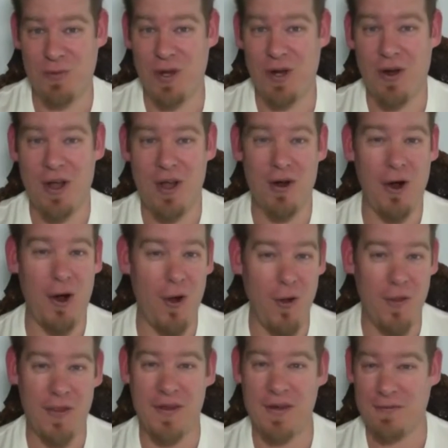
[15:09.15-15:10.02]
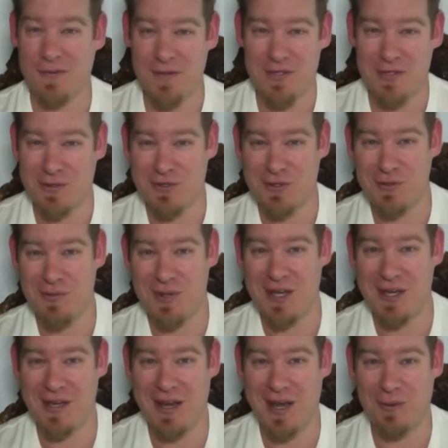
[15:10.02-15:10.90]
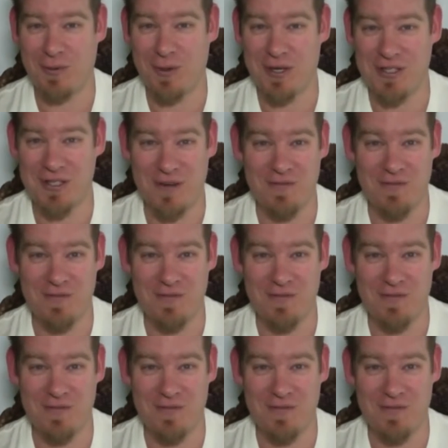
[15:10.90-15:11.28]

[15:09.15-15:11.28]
We are on all the different social media networks.